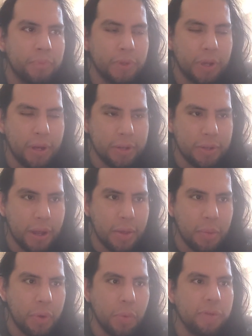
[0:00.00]
Because
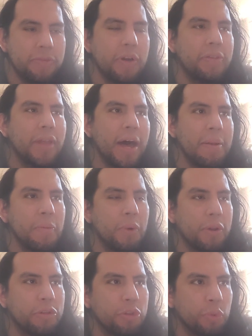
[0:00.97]
we've done that,
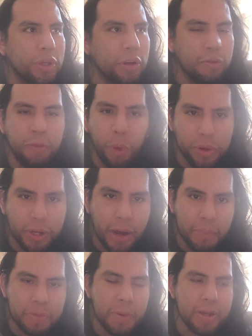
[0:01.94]
what, 3 or 4
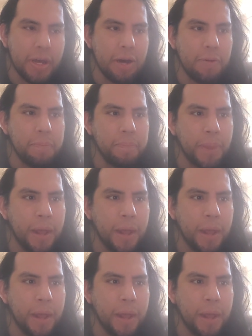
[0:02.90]
times by now?